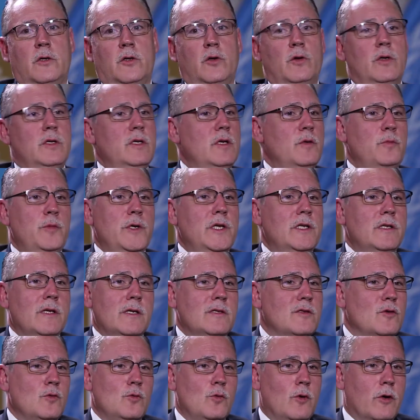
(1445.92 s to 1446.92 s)
UNDP
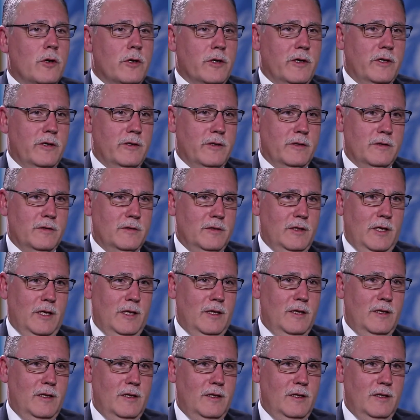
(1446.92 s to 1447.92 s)
doesn't work
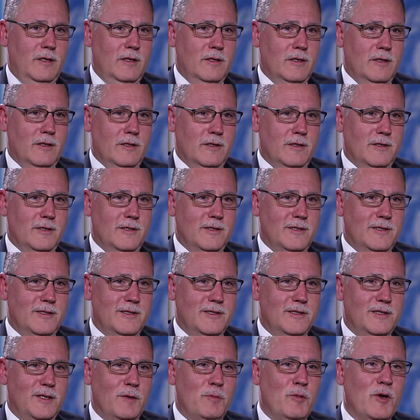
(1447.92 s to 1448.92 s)
in the
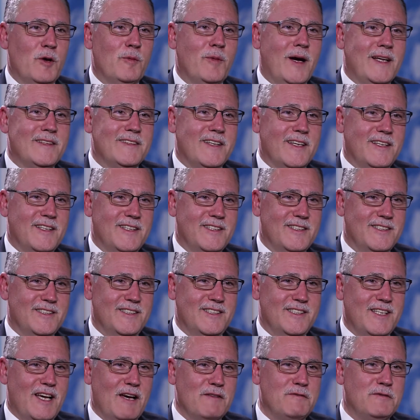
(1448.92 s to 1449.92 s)
diplomatic
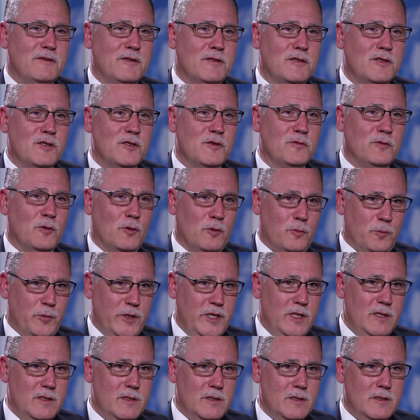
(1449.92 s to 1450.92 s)
efforts for
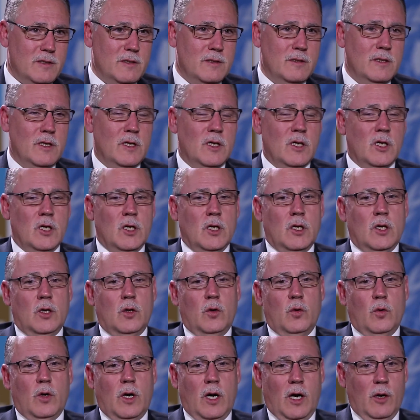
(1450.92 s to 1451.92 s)
peace.
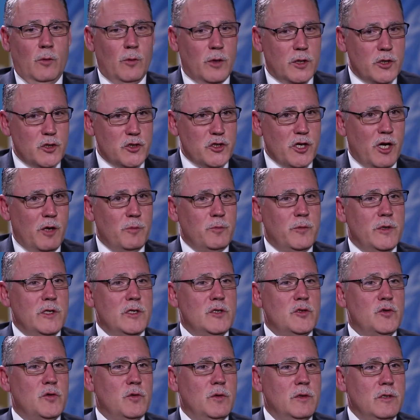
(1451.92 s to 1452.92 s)
Our job
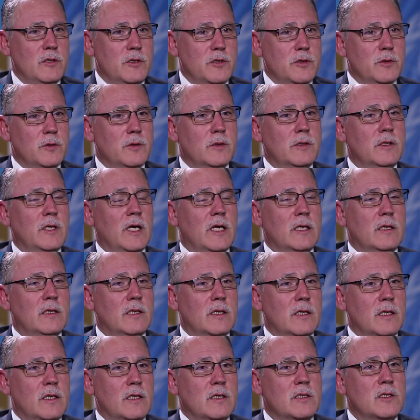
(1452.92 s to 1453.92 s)
is to ensure that
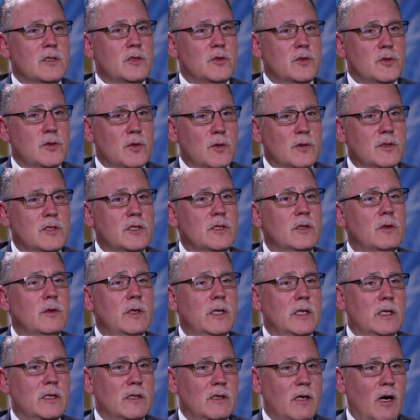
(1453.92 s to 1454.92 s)
the
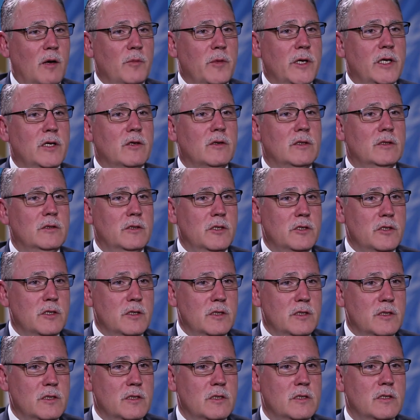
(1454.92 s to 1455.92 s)
socio-economic
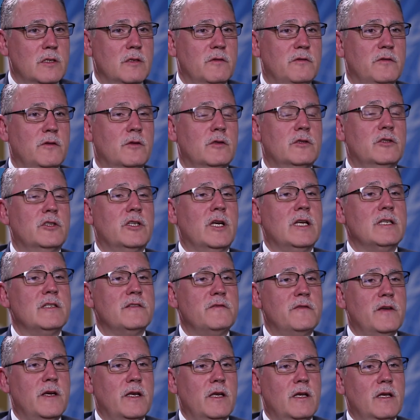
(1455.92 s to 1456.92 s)
conditions for
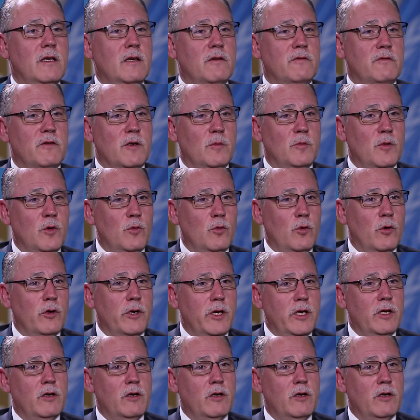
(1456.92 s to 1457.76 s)
transferring from a war